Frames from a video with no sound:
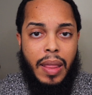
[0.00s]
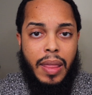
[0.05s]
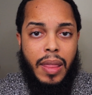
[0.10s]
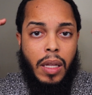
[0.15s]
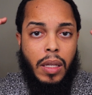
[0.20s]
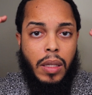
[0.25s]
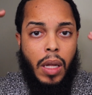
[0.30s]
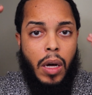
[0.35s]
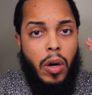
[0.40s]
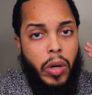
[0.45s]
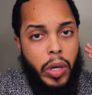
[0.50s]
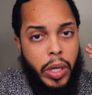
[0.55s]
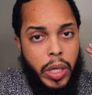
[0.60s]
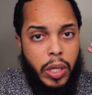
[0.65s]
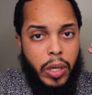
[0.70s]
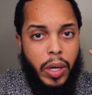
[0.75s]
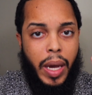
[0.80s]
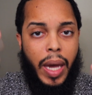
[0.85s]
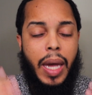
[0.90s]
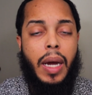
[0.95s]
The longer
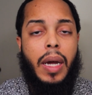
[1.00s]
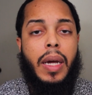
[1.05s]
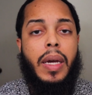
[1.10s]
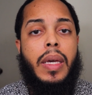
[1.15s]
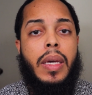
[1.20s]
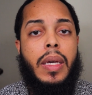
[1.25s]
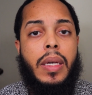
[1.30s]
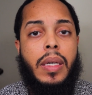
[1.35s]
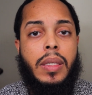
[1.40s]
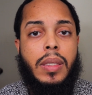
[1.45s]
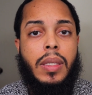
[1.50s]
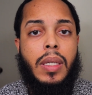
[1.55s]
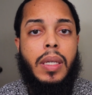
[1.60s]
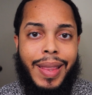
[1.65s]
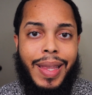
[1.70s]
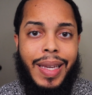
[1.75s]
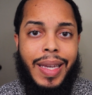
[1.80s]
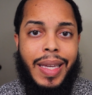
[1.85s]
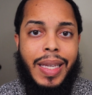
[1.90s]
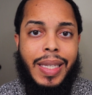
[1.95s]
your hair is,
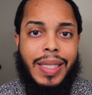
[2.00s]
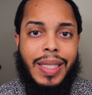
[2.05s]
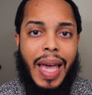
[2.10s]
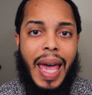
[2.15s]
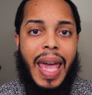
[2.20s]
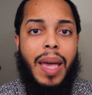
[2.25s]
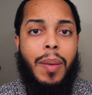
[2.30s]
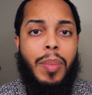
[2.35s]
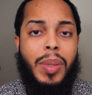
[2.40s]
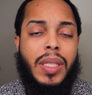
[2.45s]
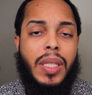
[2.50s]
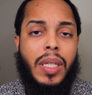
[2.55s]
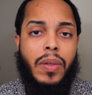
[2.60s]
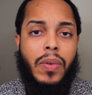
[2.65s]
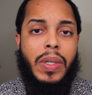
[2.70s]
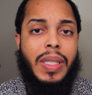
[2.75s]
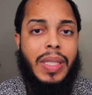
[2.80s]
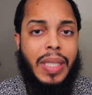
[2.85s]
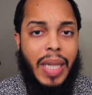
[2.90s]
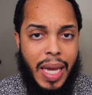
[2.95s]
then it's able to
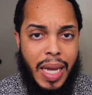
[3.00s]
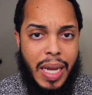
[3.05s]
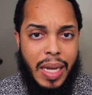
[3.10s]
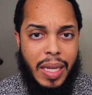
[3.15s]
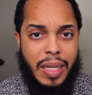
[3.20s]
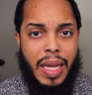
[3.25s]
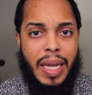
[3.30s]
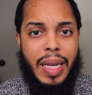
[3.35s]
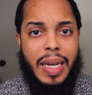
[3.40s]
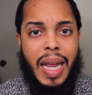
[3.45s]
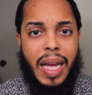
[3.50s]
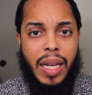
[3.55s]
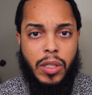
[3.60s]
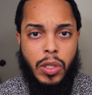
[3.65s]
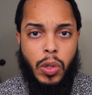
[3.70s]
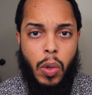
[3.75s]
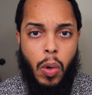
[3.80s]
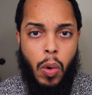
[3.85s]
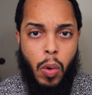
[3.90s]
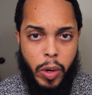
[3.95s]
retain that
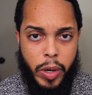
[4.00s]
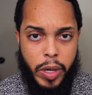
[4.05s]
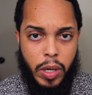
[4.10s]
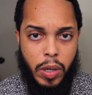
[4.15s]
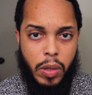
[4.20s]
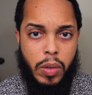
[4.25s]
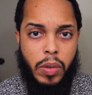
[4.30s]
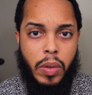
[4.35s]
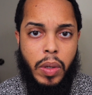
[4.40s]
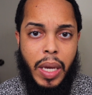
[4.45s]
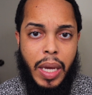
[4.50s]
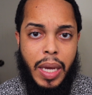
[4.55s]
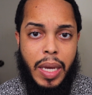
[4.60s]
natural oil,